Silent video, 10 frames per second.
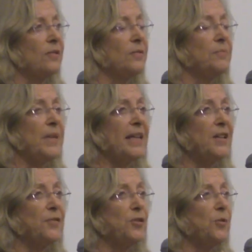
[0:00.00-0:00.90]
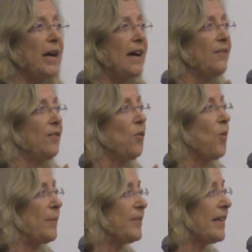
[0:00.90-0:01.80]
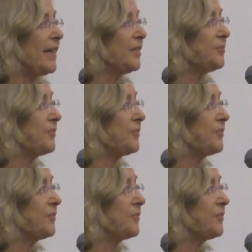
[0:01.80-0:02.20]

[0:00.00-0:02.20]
Many of you have a website.